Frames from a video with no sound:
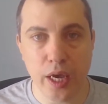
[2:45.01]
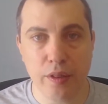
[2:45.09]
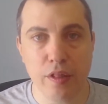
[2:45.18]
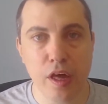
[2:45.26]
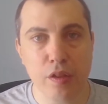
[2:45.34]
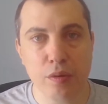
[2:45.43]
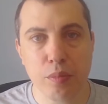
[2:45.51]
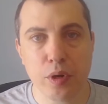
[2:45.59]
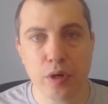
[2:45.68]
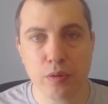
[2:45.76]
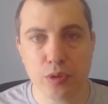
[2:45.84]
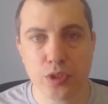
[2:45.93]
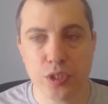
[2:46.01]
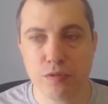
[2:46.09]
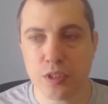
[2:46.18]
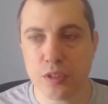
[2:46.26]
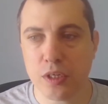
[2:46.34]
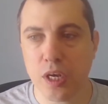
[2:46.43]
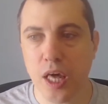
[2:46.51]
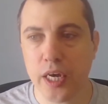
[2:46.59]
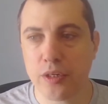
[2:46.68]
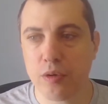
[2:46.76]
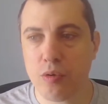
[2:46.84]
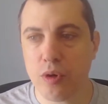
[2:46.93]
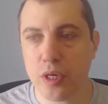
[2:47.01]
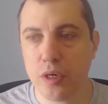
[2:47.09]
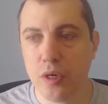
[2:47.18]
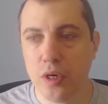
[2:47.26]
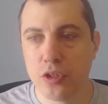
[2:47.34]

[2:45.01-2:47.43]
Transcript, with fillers: and the other party receives it in Litecoin.